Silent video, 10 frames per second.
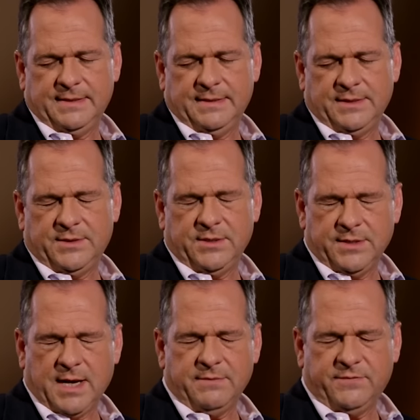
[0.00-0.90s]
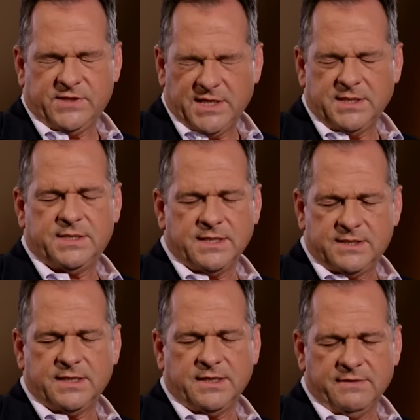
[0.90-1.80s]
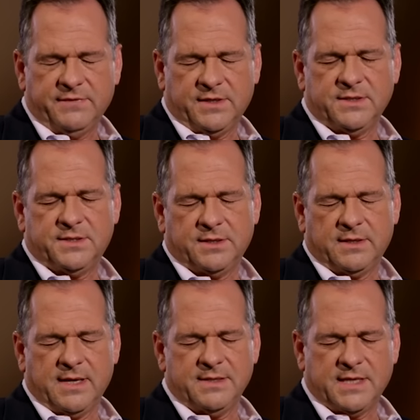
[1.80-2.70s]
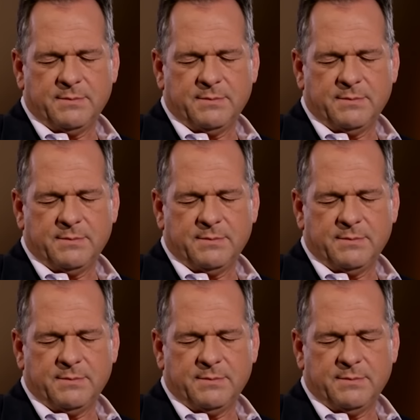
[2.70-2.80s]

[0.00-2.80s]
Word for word: that they're not sensing significance in their lives.